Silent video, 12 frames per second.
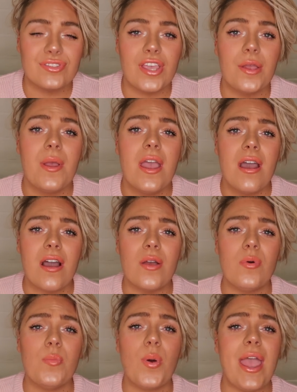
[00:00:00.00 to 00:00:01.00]
So I
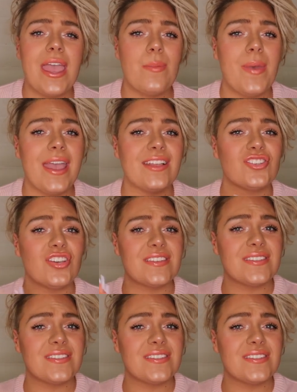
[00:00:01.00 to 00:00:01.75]
will put a picture